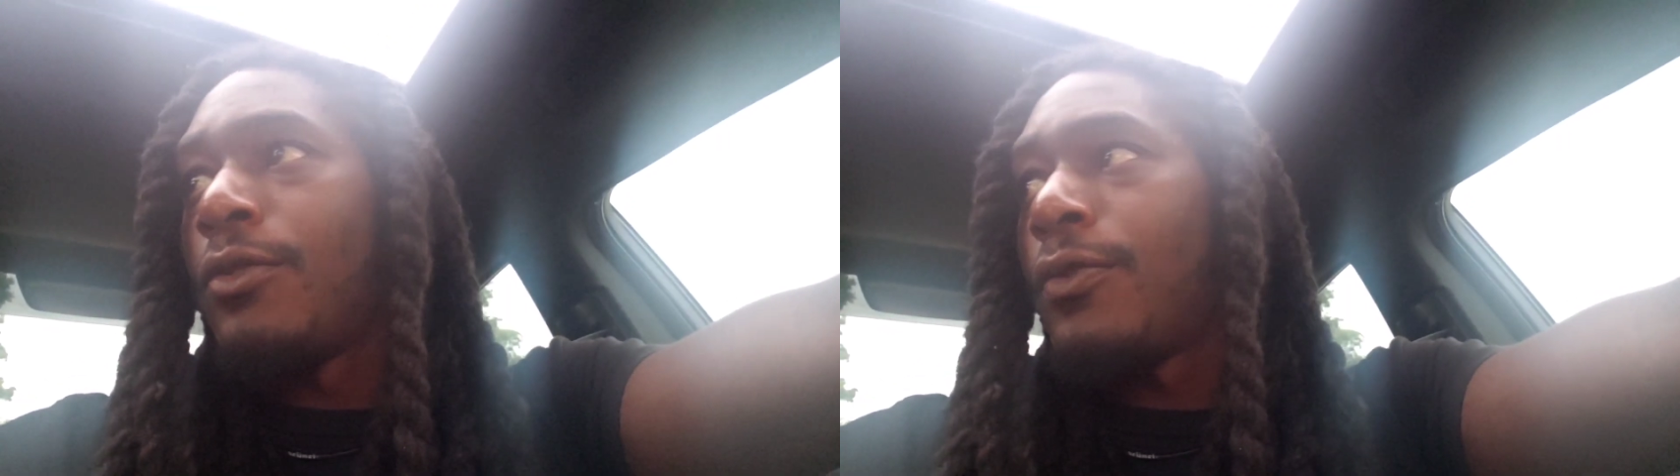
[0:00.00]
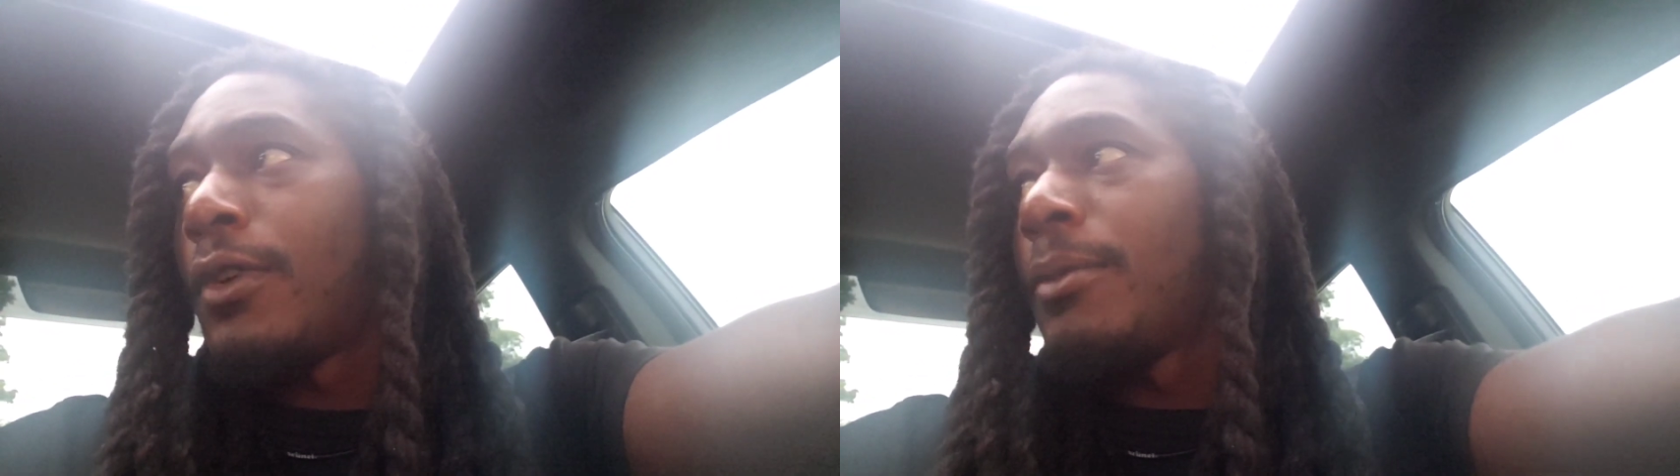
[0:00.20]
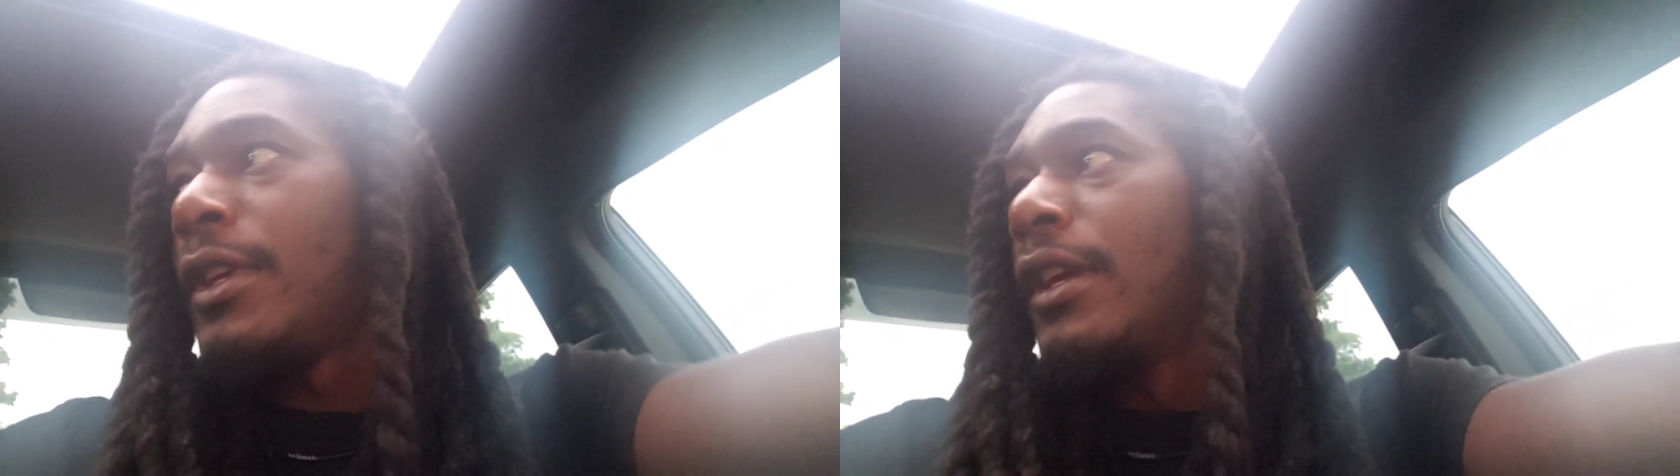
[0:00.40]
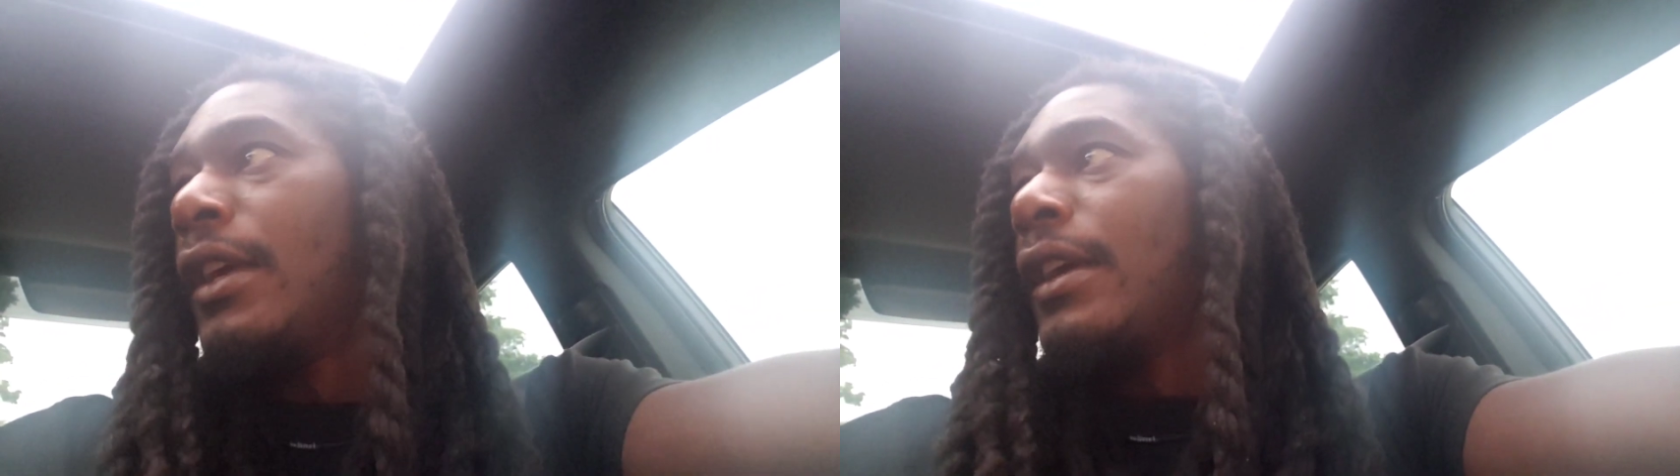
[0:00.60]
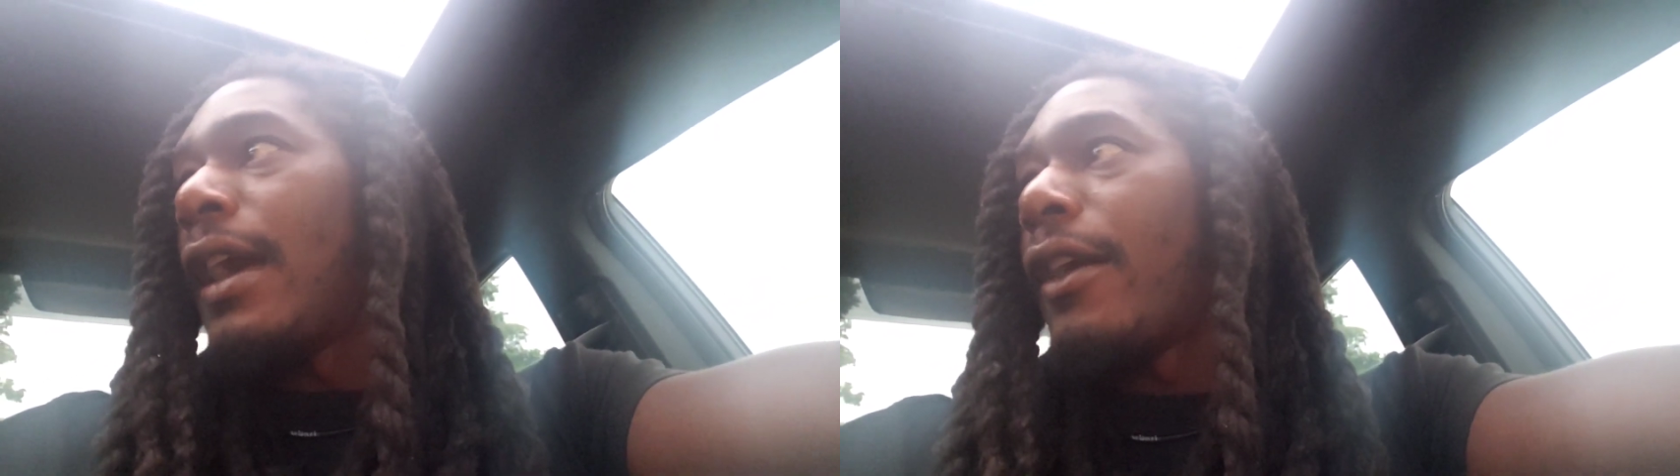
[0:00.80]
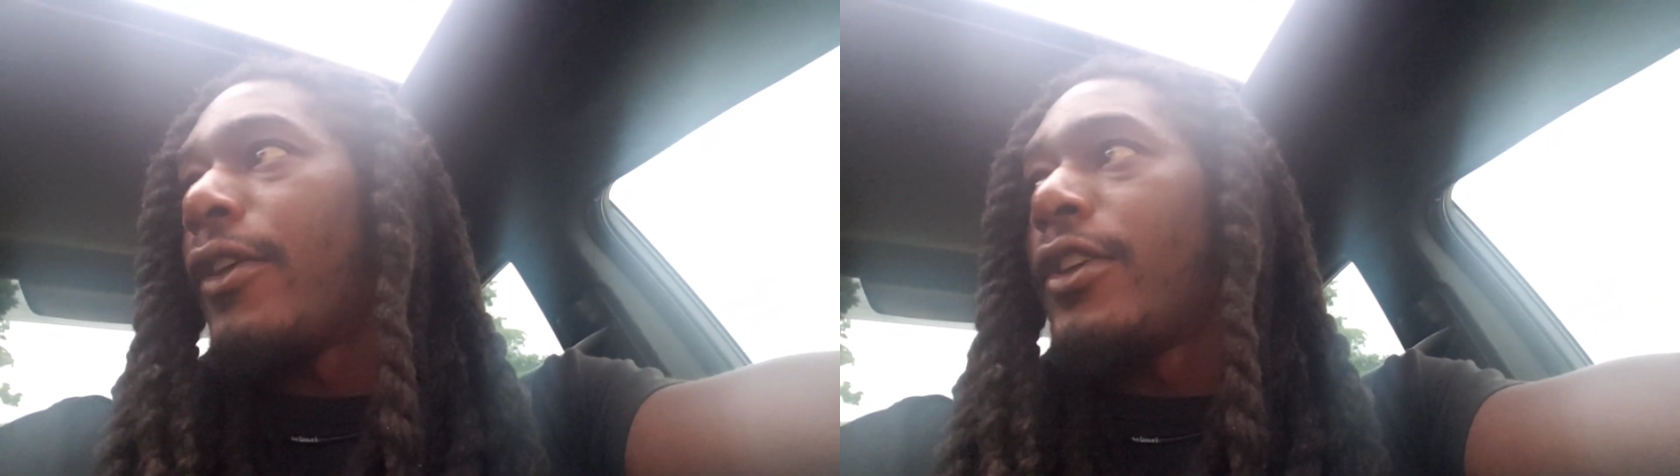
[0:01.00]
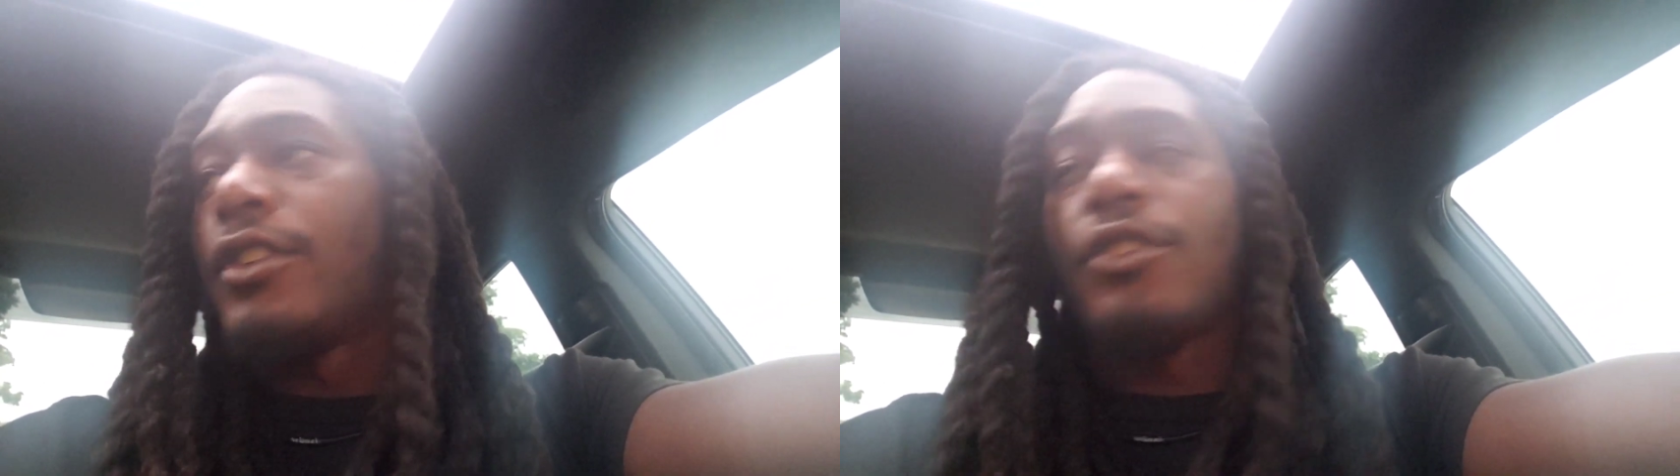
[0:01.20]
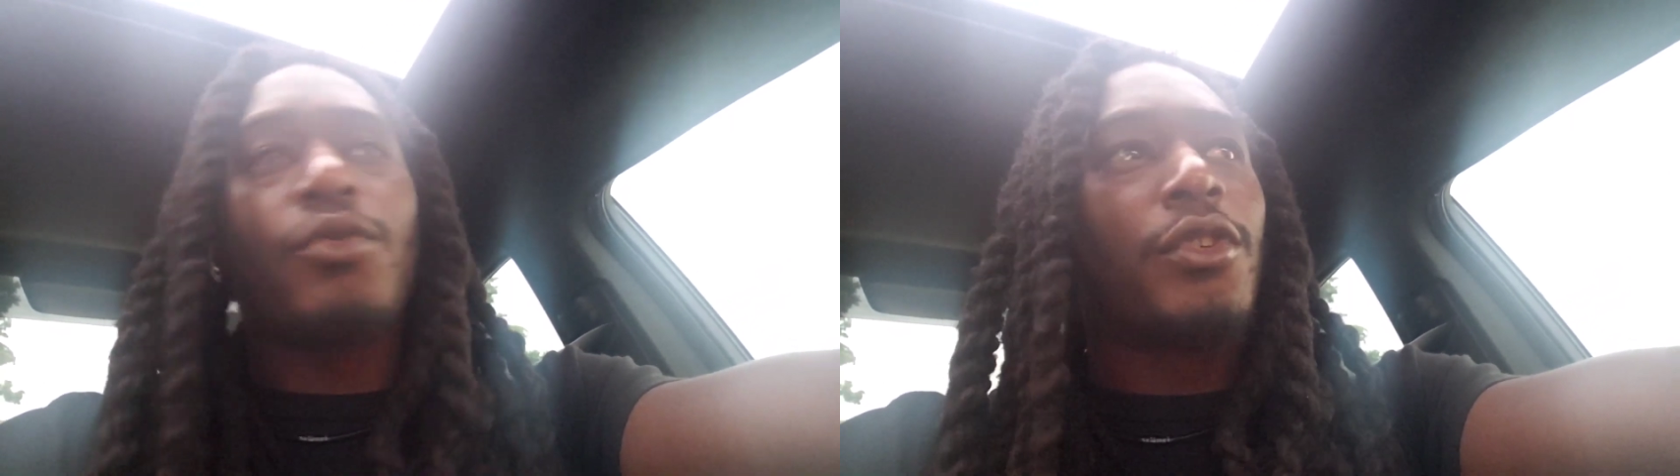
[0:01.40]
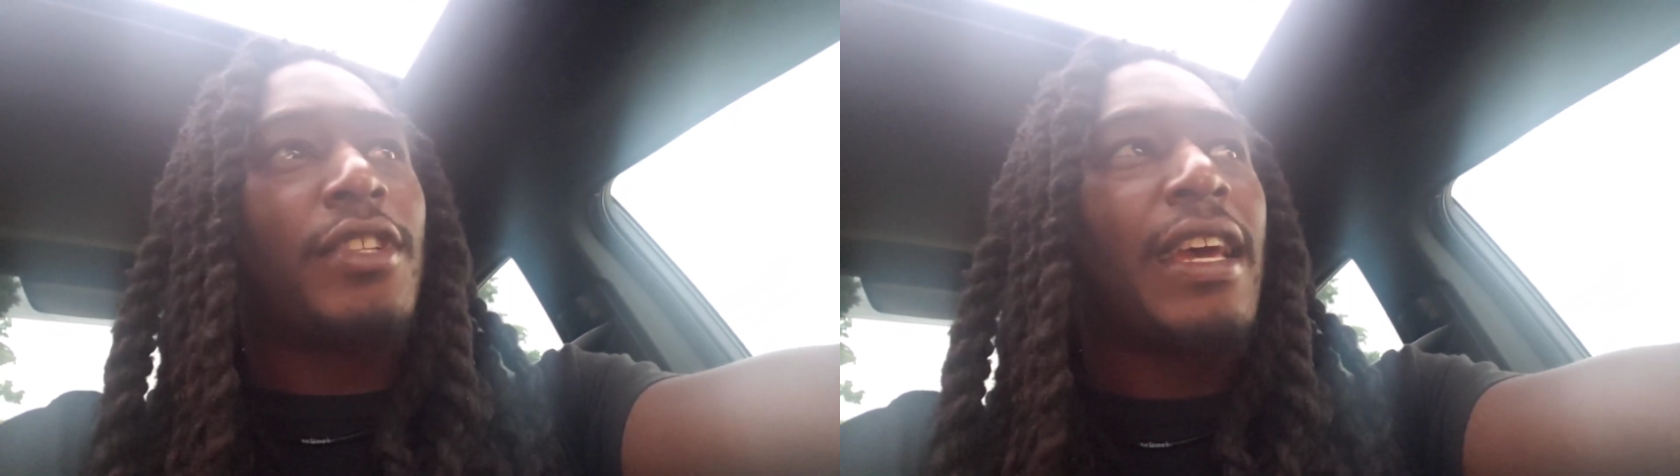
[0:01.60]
you feel me, out here in this world.